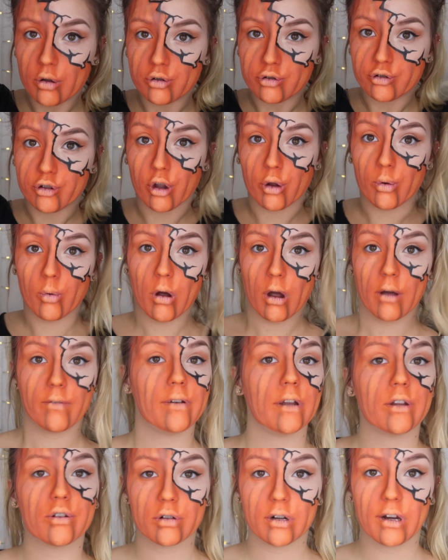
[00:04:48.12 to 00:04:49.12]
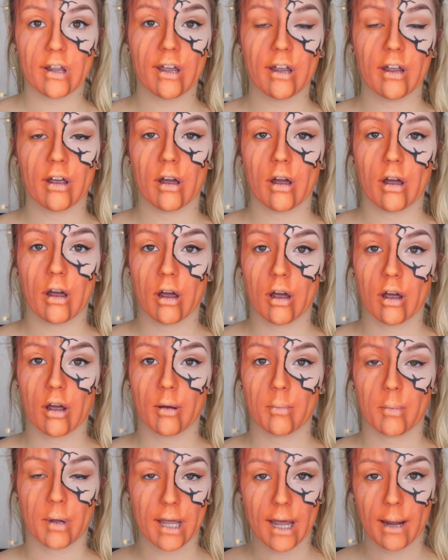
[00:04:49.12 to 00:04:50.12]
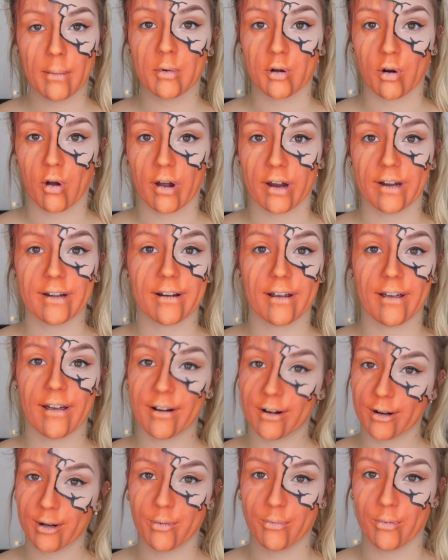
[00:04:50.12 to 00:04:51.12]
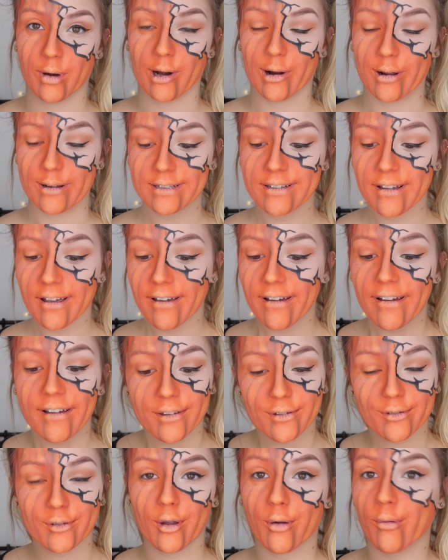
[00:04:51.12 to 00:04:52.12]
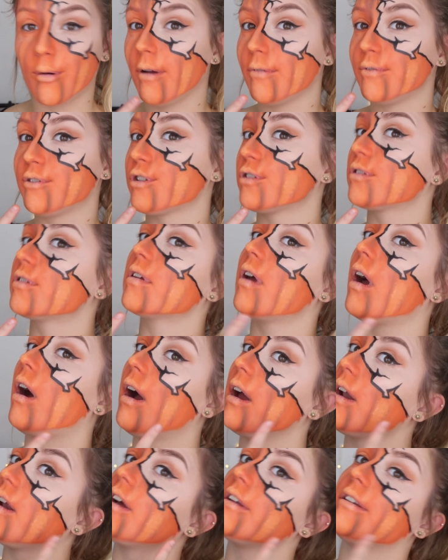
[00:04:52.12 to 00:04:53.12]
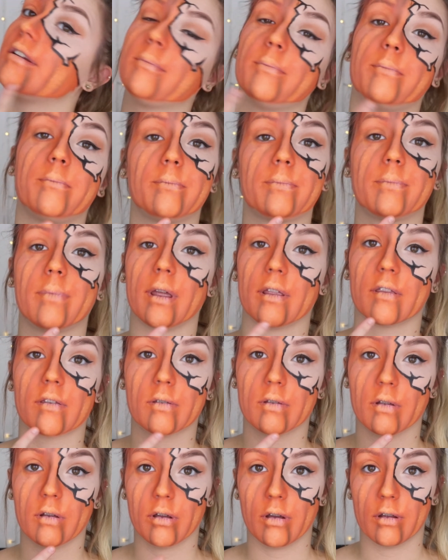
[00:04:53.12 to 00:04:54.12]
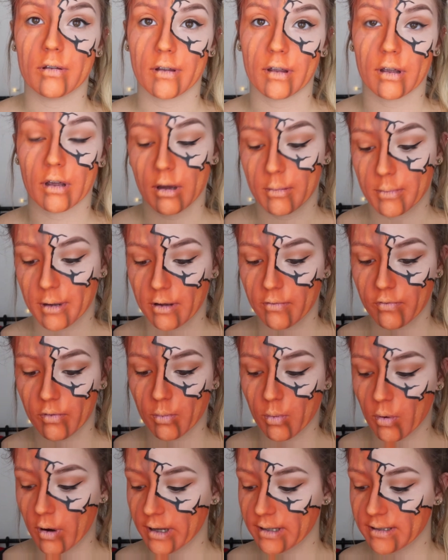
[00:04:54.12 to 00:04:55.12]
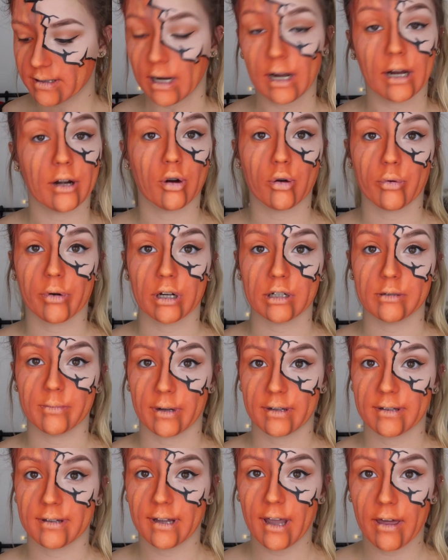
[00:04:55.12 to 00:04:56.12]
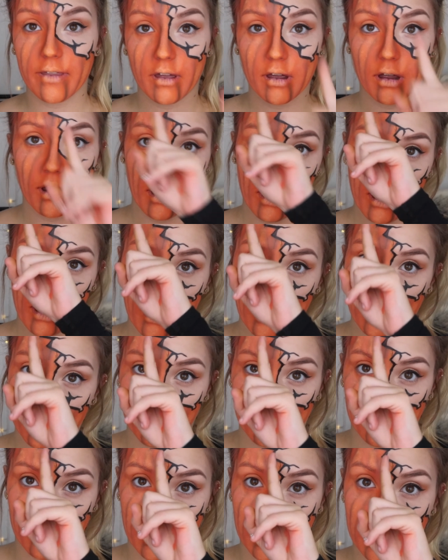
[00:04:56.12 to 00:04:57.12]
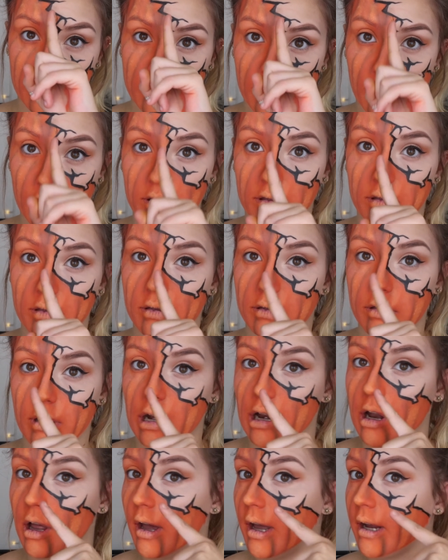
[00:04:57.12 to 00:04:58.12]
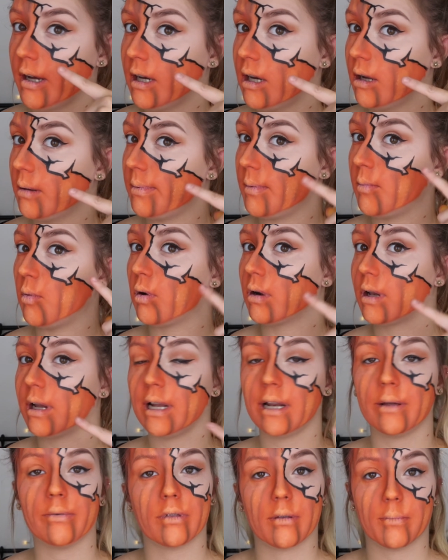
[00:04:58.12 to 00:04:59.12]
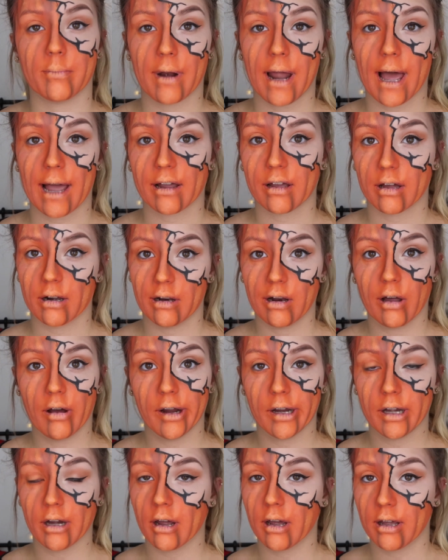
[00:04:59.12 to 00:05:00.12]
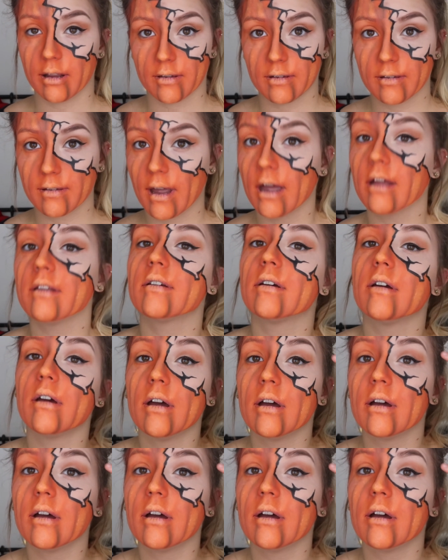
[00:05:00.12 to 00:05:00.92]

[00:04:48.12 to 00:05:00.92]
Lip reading: So I've literally, my camera died and I didn't realise. So I've just highlighted bits using a bit of a white and orange mixed together. redone the line a little bit more clearly with a black liner instead.